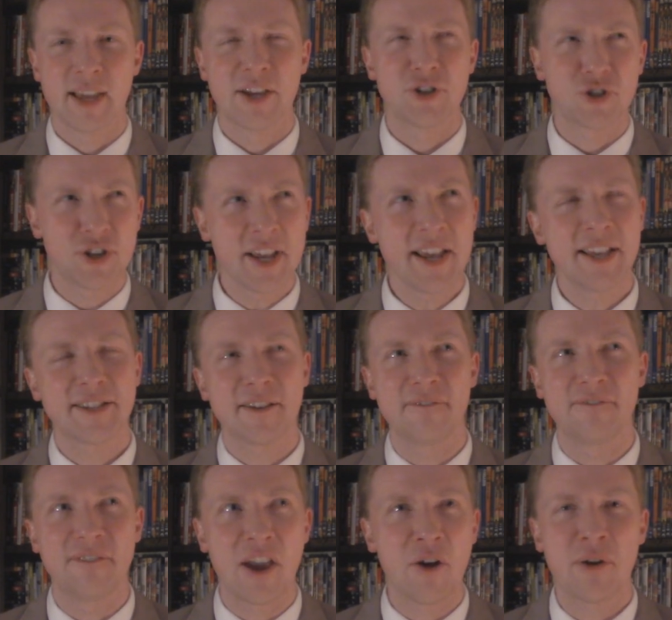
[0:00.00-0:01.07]
She is a
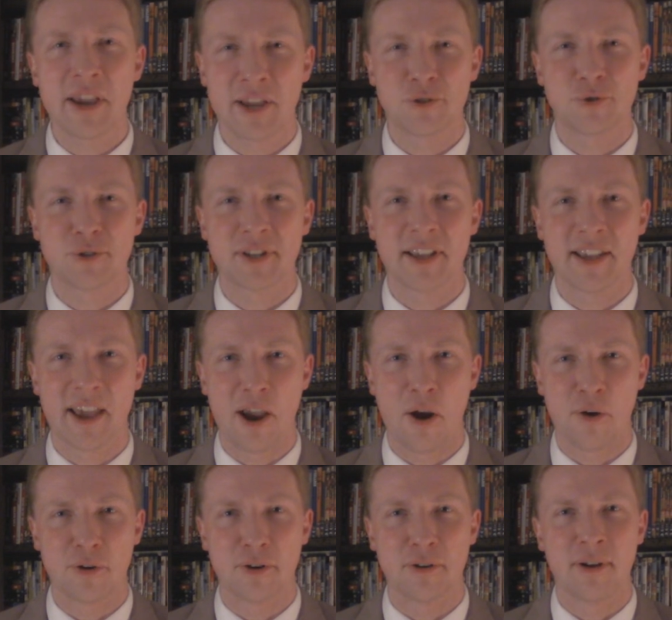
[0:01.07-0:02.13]
very interesting
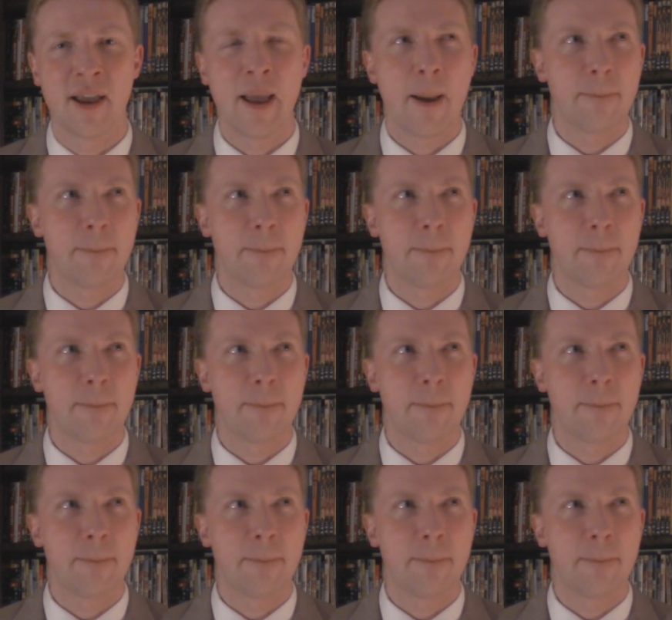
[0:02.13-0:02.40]
character,